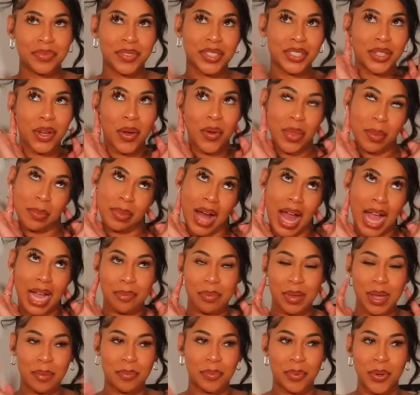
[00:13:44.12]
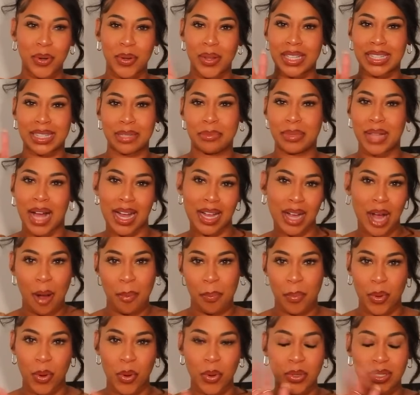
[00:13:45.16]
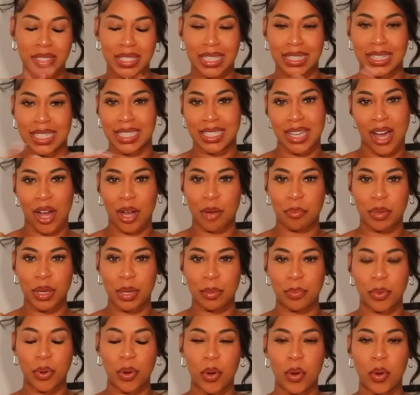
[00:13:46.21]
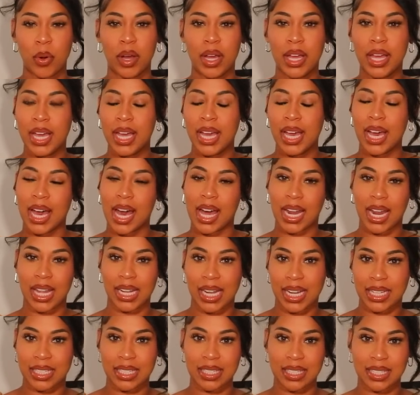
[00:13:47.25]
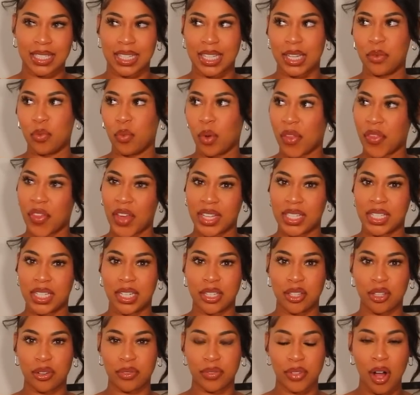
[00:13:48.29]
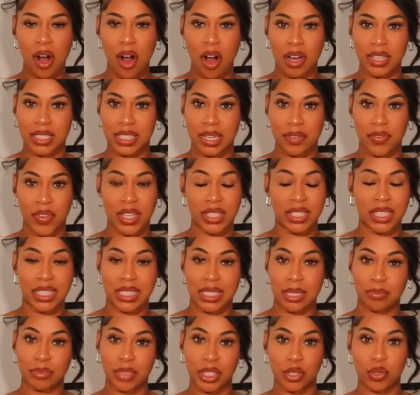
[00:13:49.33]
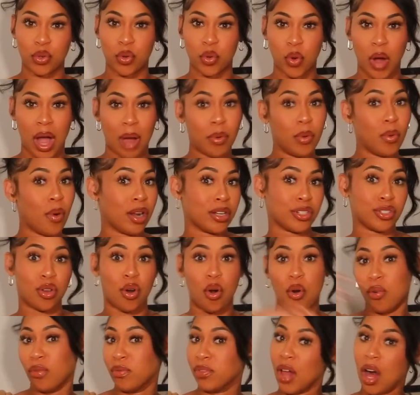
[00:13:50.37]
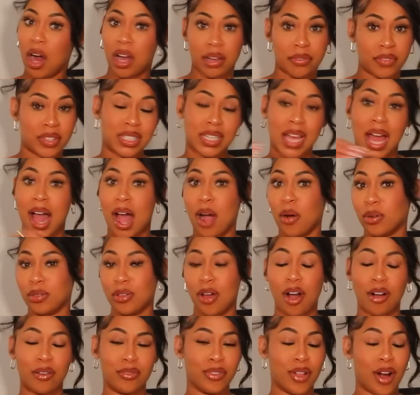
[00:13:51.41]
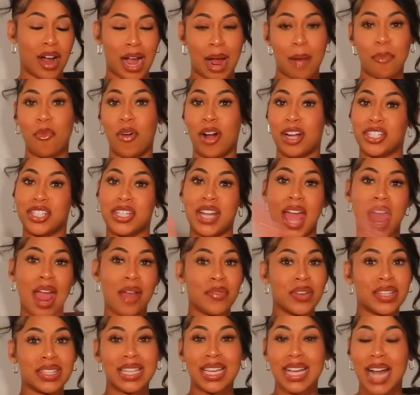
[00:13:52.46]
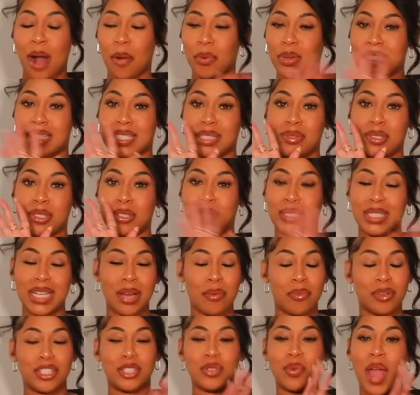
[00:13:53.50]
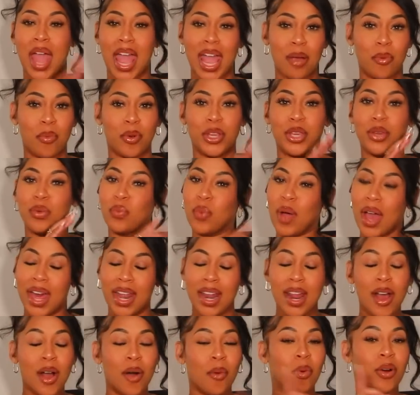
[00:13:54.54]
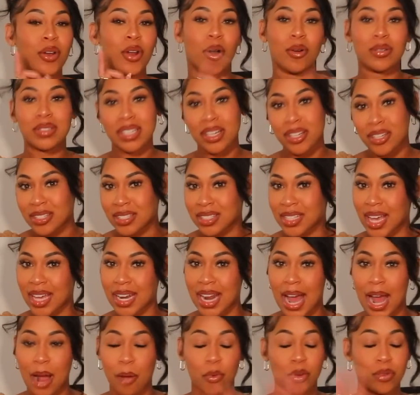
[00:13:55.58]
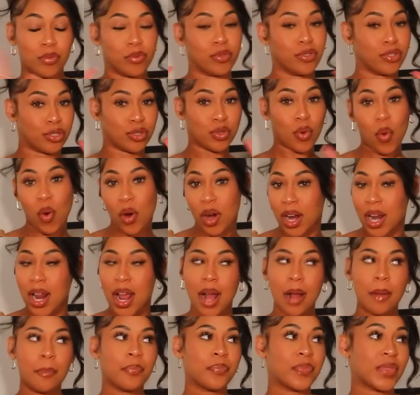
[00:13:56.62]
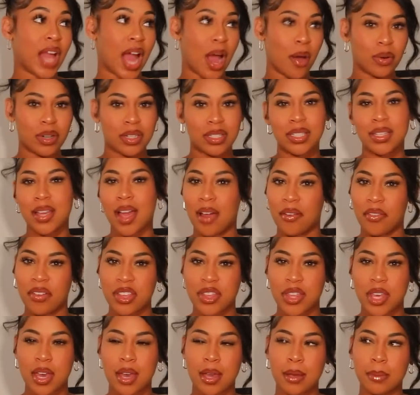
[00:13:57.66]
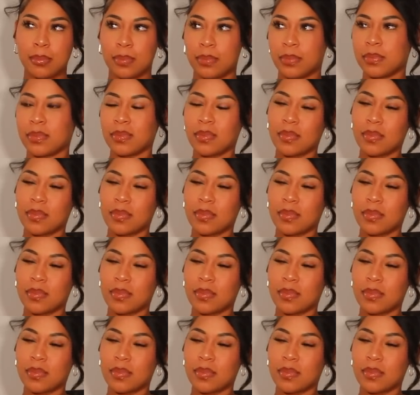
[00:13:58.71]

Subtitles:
you know, the black people, like the black couples, like the young people, and I like to see what they did in their vlogs. And if they did something cool, I will watch the whole vlog. If it's an hour-long vlog, I'm watching everything. I want to see what you did, what you ate, where you went, what hotel you stayed at, what resort. I want to see everything.